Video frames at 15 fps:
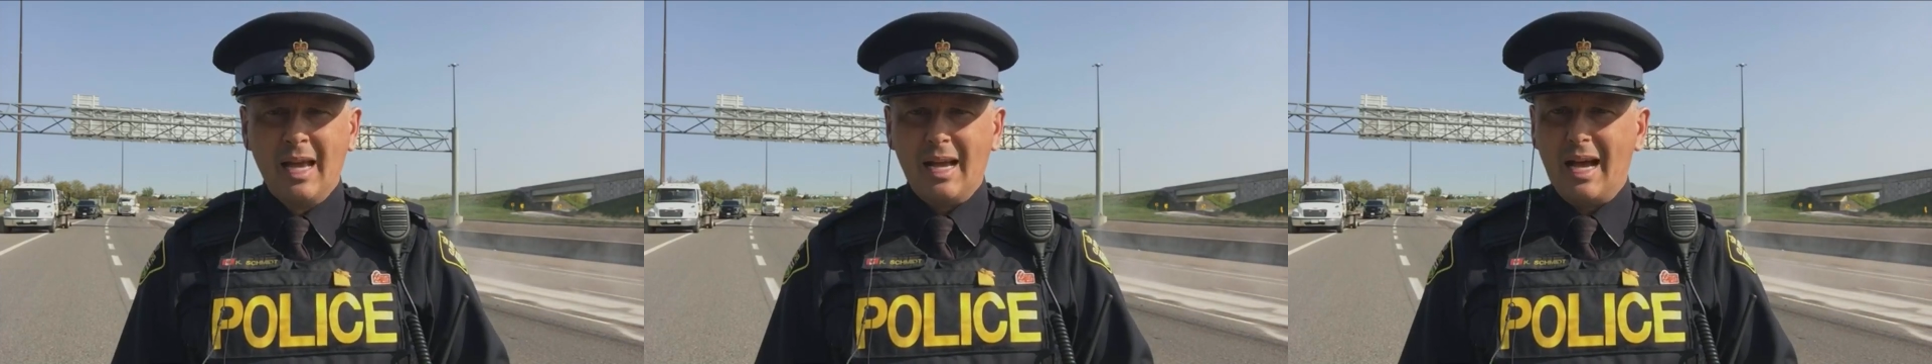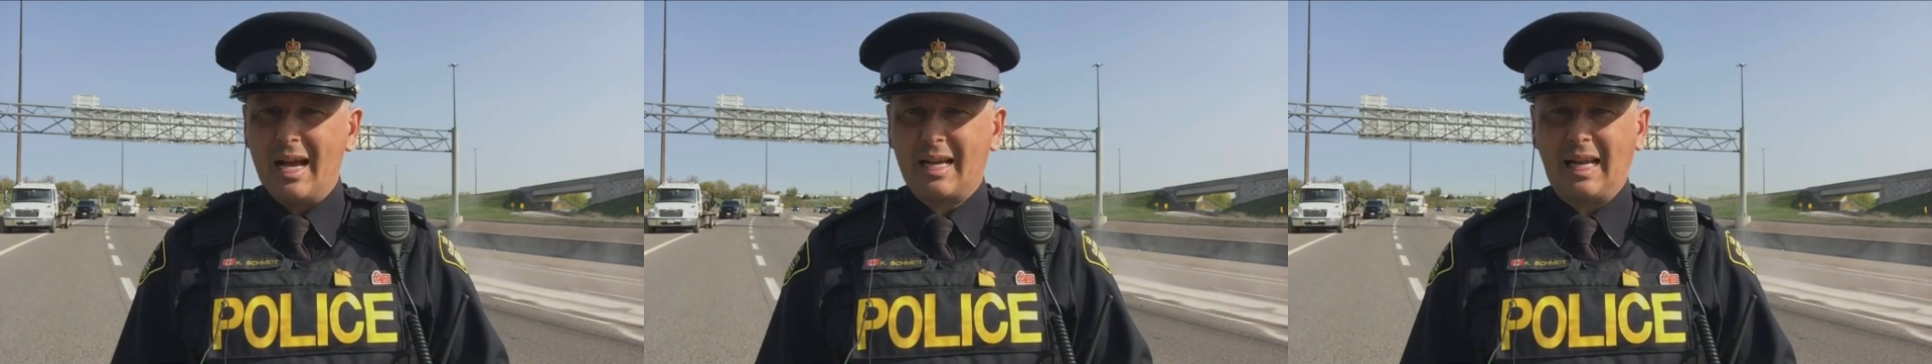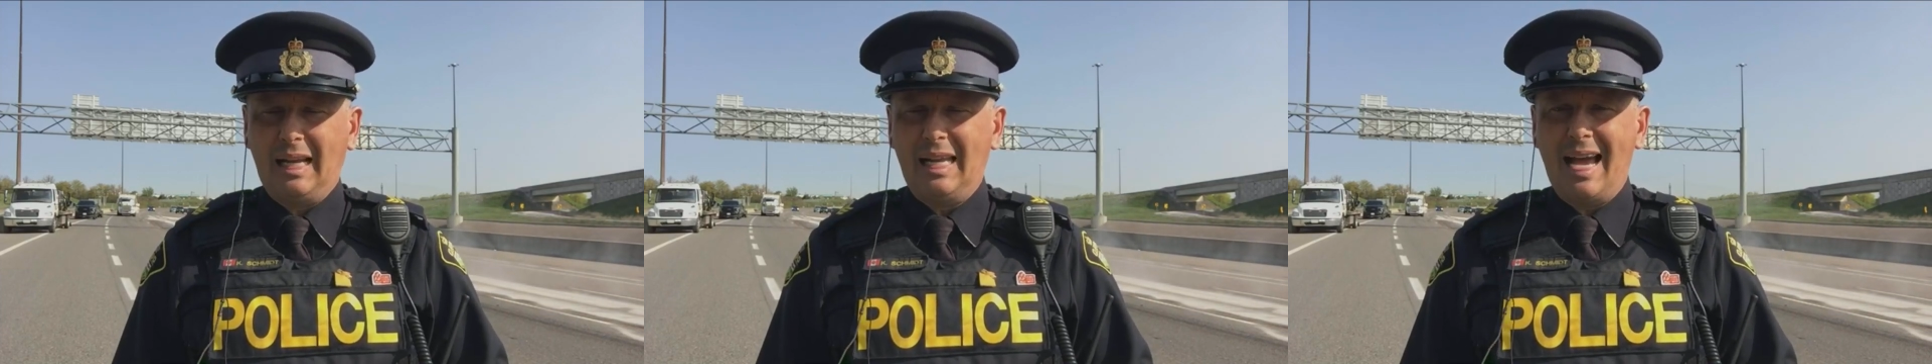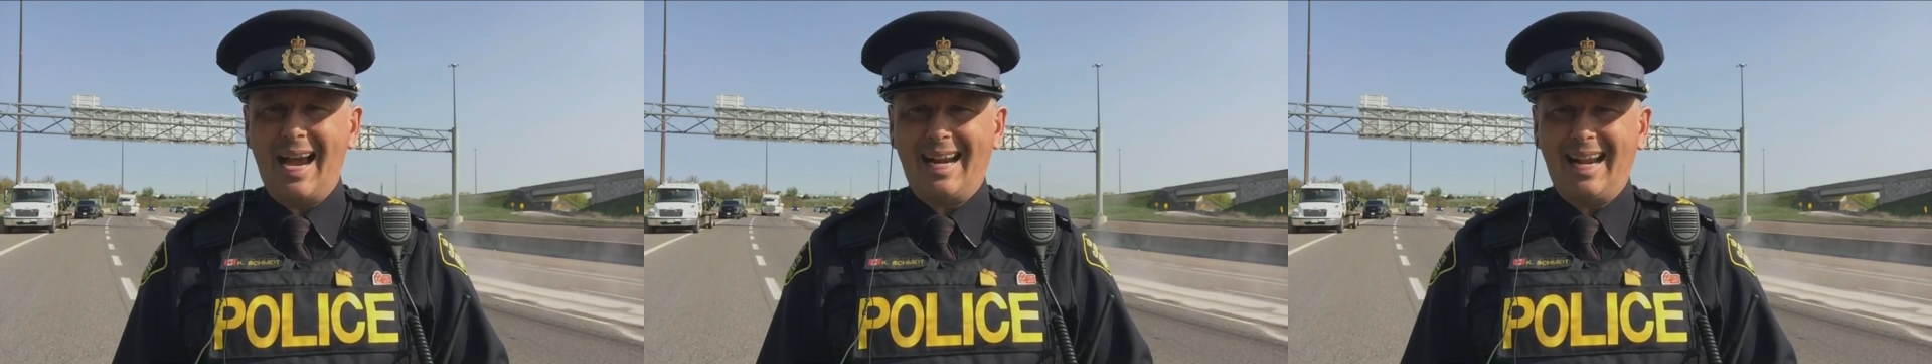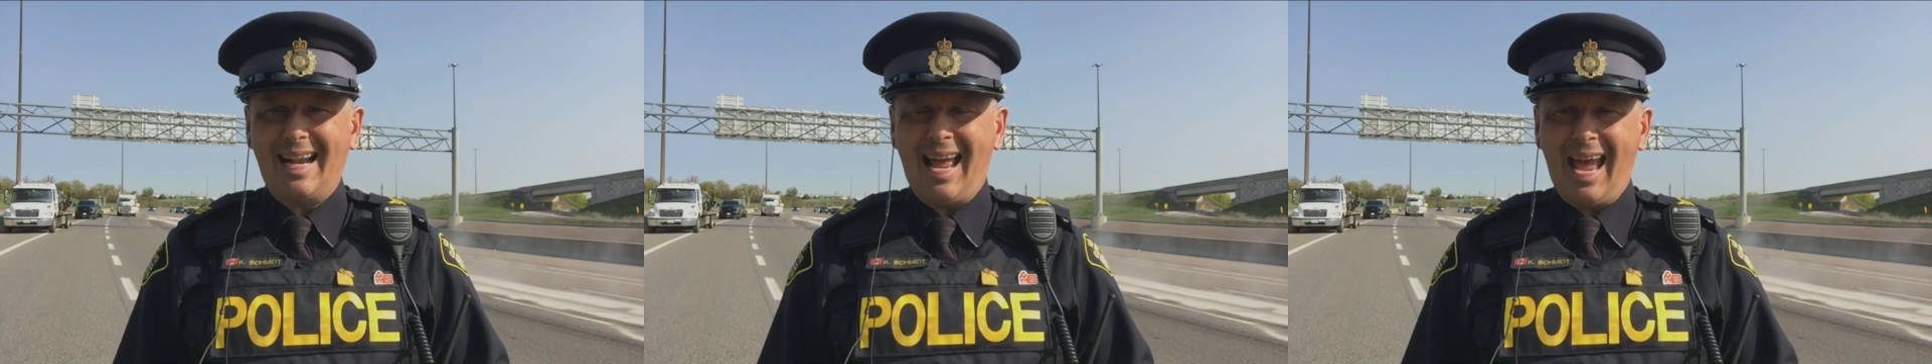uh,
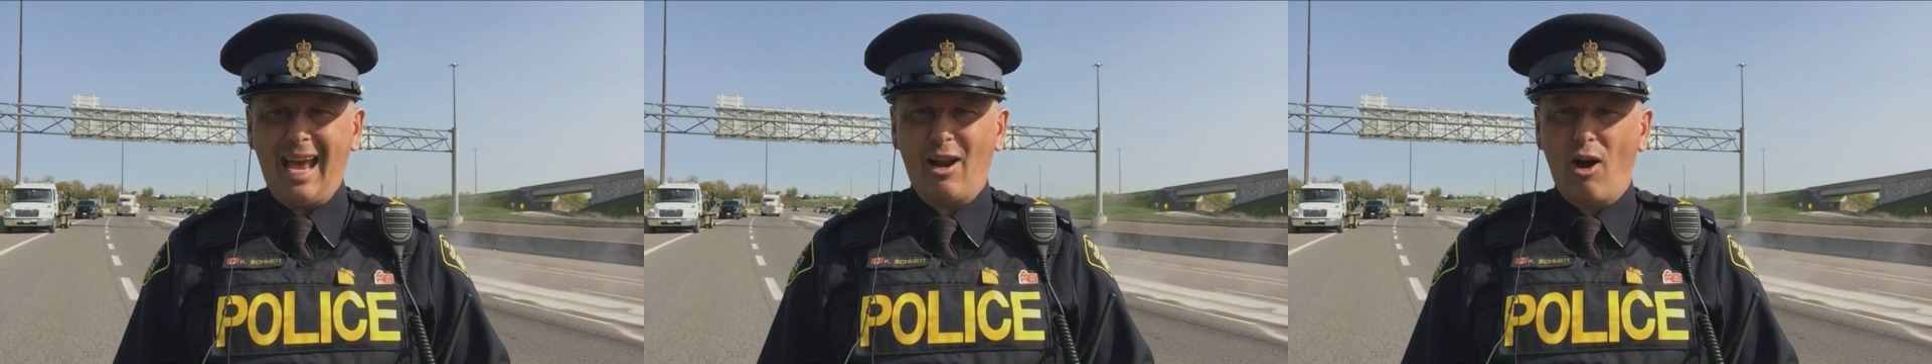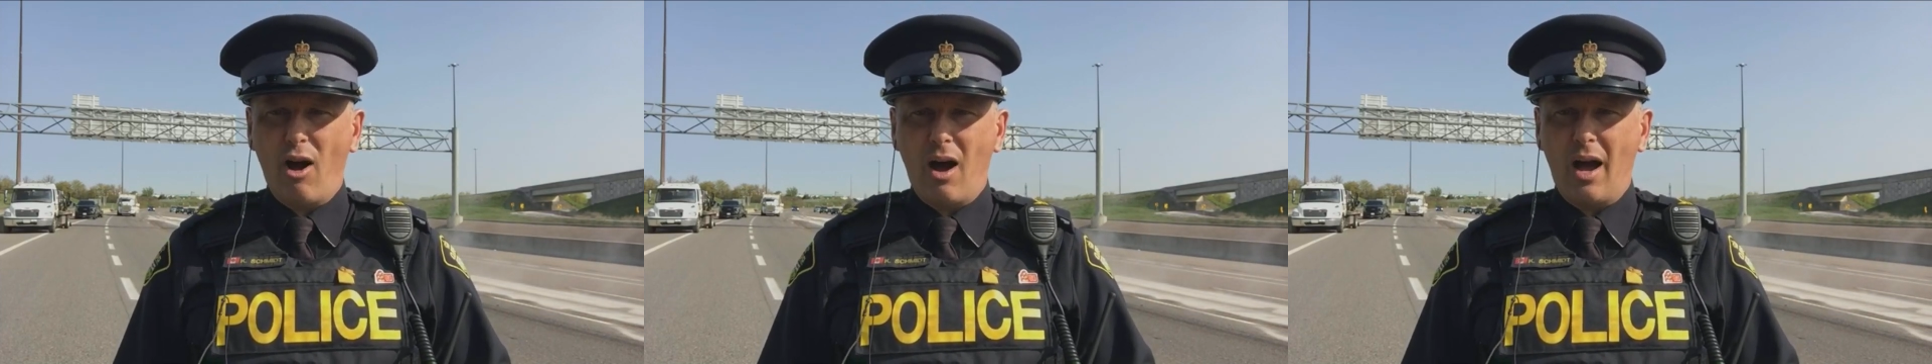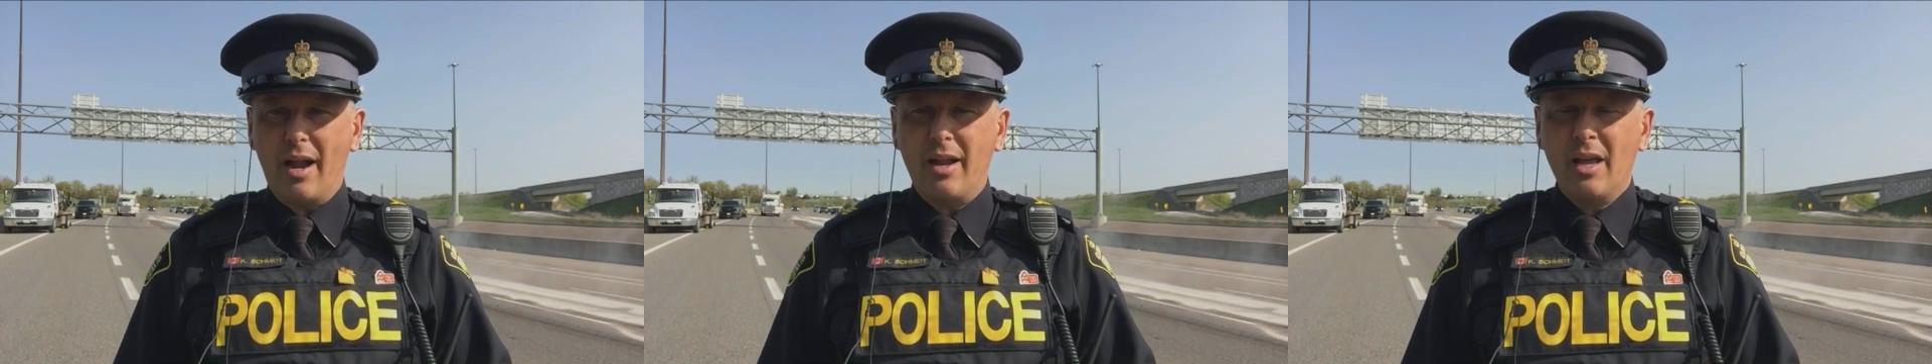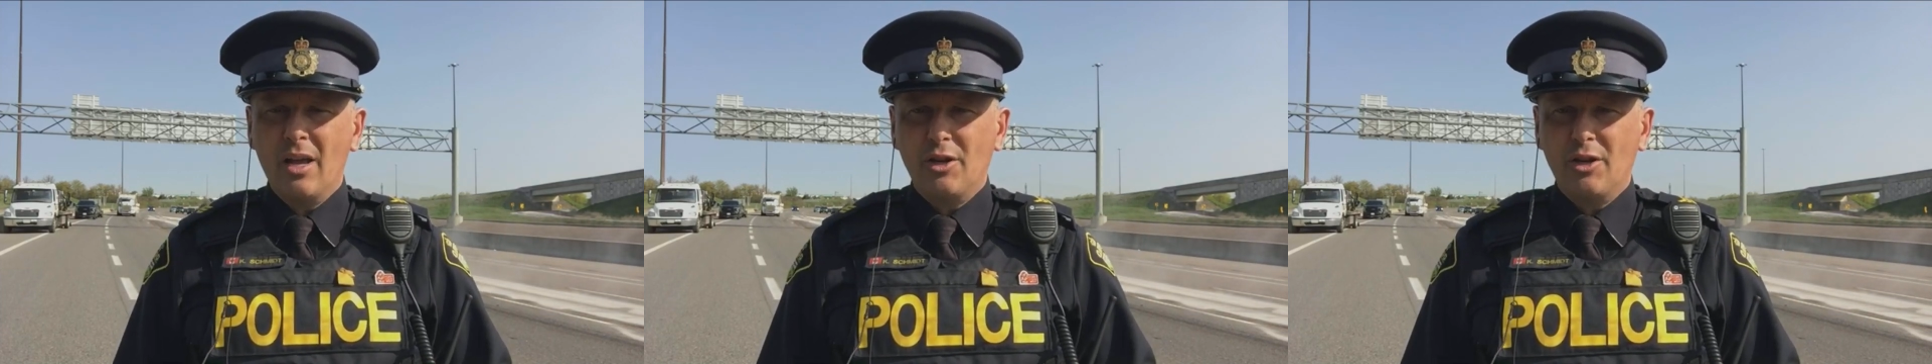collided head-on